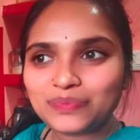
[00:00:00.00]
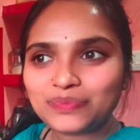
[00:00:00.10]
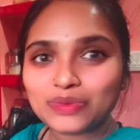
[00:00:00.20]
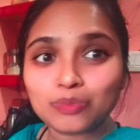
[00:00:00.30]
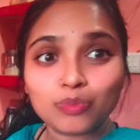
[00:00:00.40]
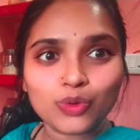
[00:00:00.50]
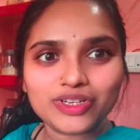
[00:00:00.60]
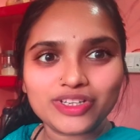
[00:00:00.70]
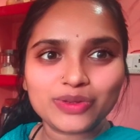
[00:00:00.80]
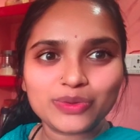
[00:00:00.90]
board,
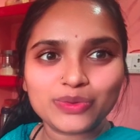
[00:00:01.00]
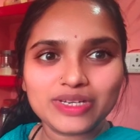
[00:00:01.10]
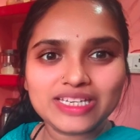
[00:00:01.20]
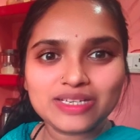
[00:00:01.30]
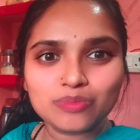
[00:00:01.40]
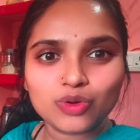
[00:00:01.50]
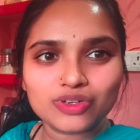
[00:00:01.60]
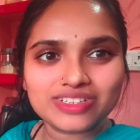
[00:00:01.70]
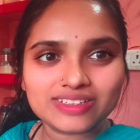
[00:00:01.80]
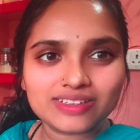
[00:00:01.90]
rolling board.
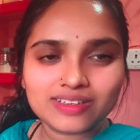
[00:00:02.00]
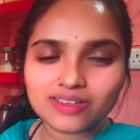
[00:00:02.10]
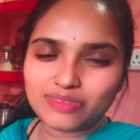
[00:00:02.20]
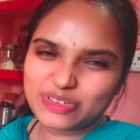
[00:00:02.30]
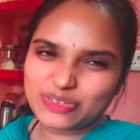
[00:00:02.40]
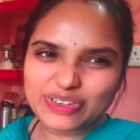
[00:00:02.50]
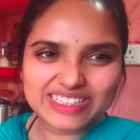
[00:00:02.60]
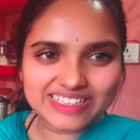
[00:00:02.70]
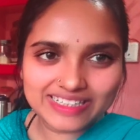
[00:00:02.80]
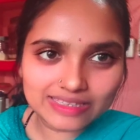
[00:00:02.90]
We call in
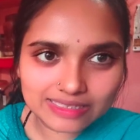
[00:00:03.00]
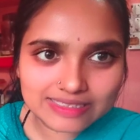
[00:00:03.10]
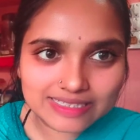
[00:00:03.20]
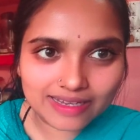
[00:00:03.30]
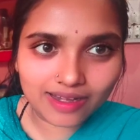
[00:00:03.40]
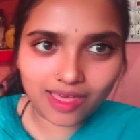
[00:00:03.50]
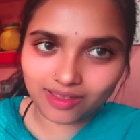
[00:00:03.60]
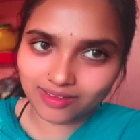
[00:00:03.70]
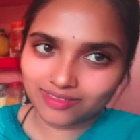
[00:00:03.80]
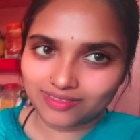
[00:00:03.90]
Hindi chakla.
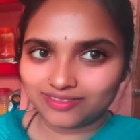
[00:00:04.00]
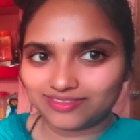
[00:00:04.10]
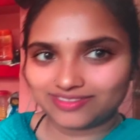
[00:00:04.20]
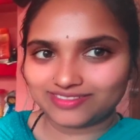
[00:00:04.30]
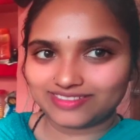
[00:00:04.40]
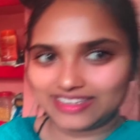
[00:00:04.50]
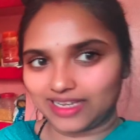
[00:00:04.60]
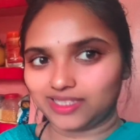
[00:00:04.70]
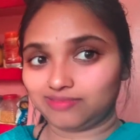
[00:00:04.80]
There.